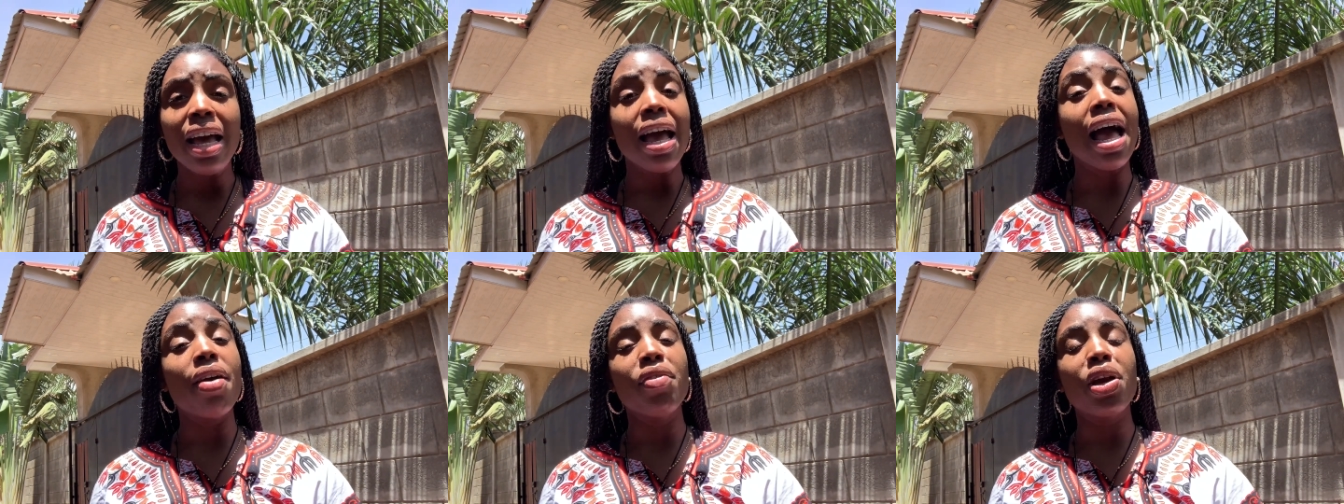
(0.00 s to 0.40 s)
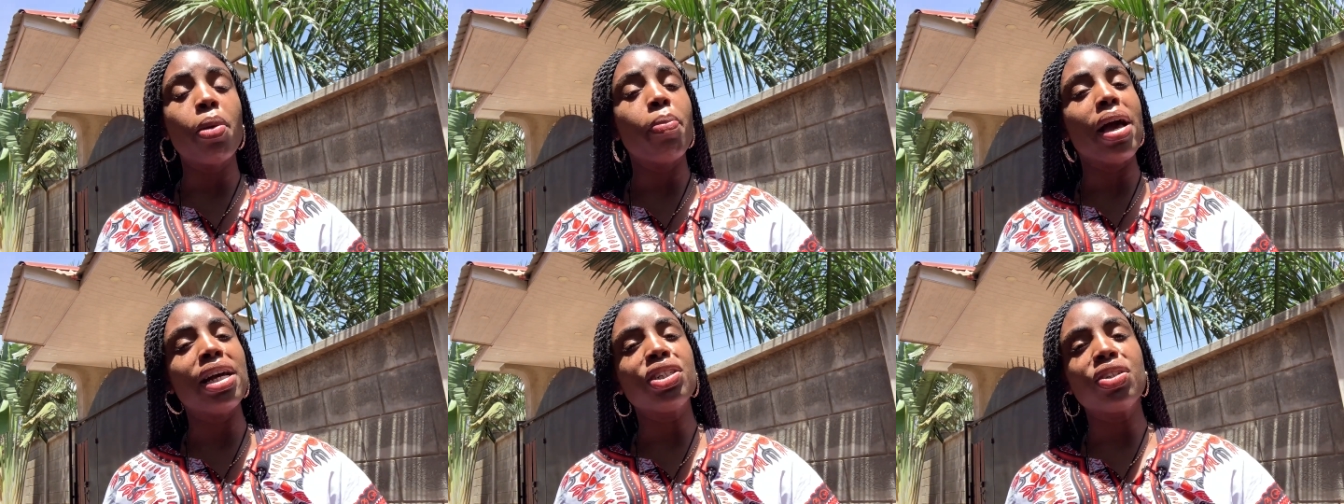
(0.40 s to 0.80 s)
having
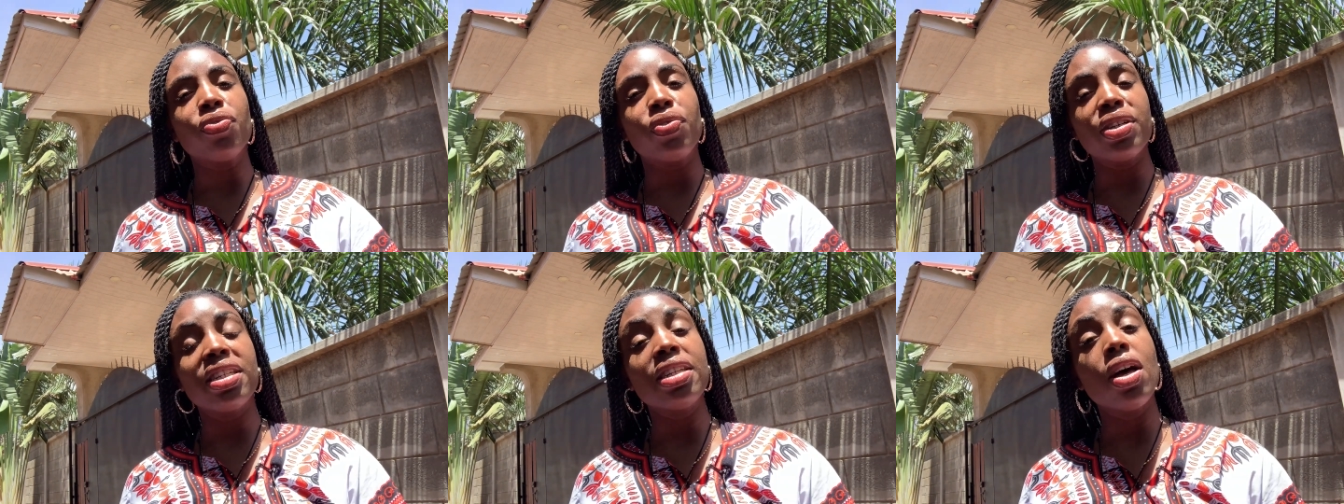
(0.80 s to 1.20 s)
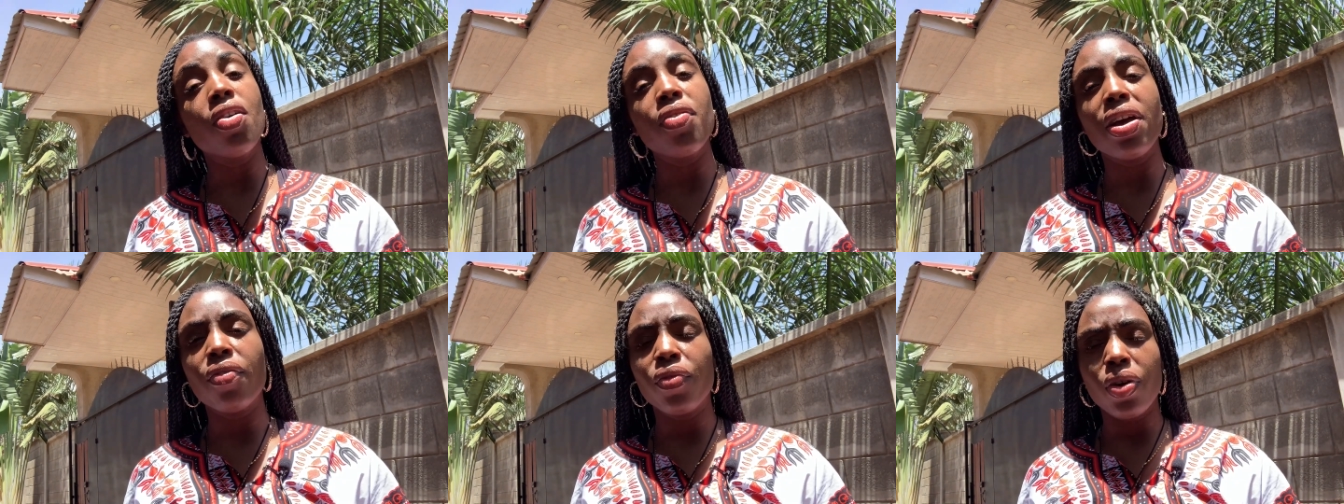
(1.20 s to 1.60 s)
compassion for self
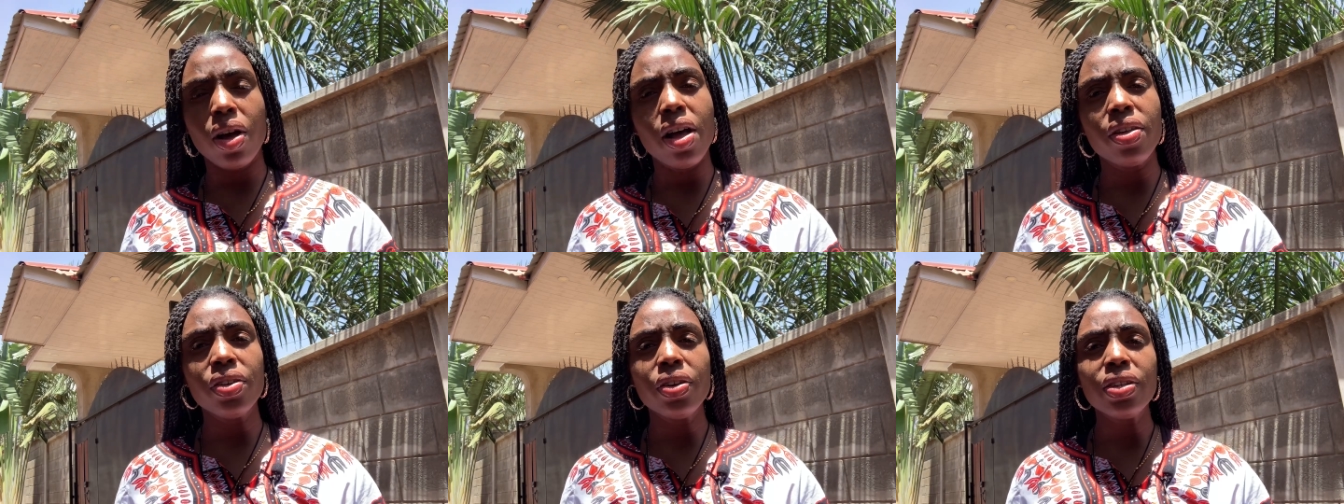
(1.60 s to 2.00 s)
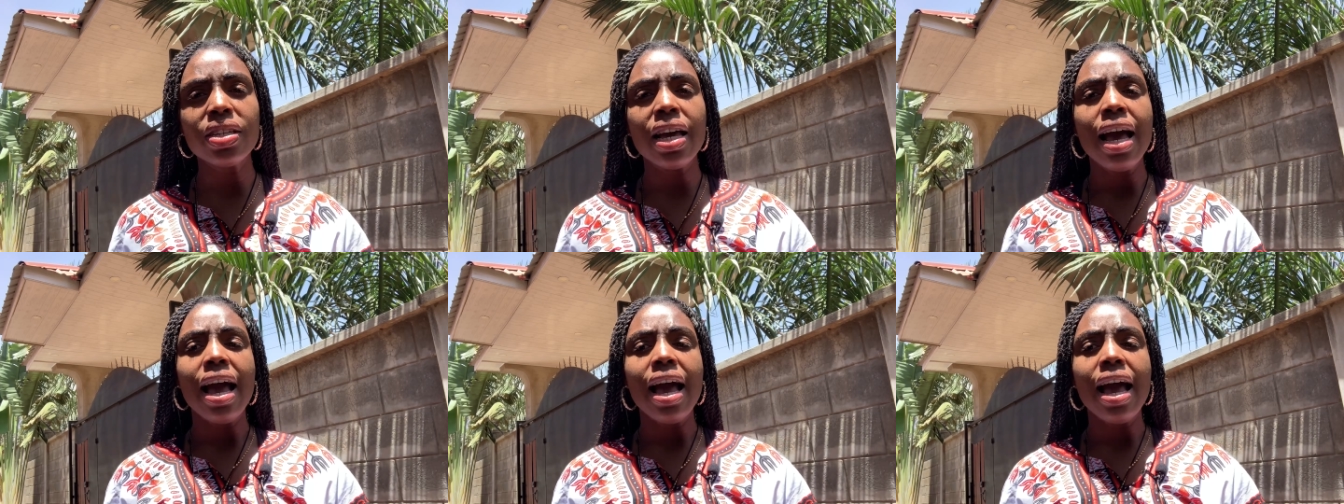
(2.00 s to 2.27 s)
and for others.